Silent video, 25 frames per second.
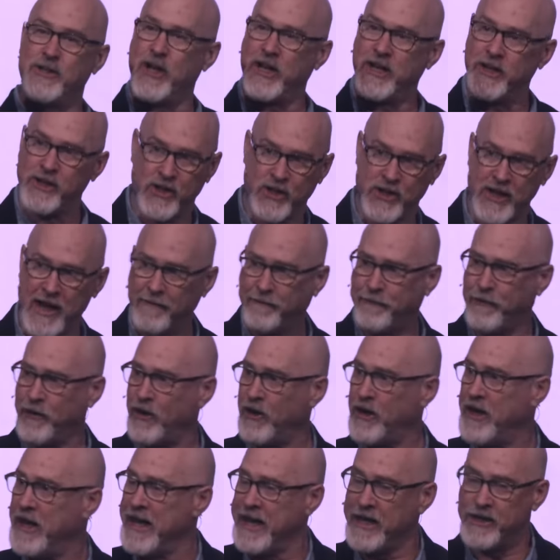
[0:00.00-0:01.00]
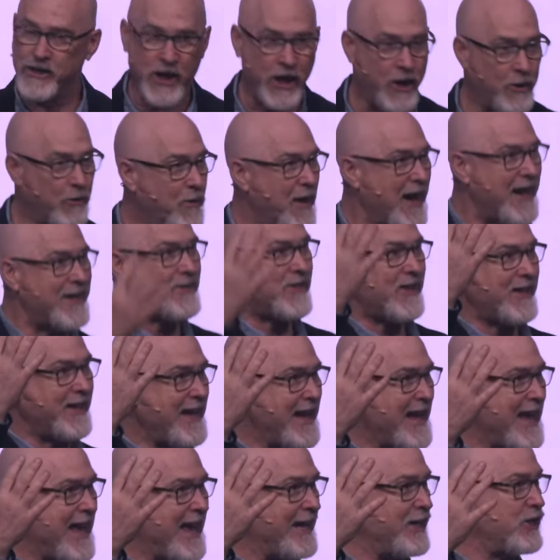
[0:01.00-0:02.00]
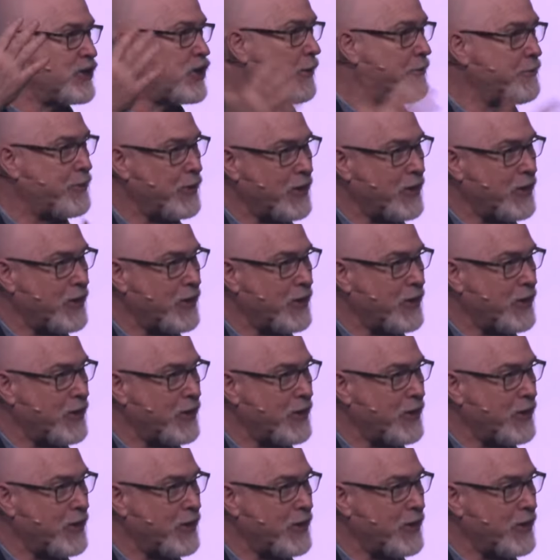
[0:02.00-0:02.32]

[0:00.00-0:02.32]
going to suffer. He's going to rise again. He's going to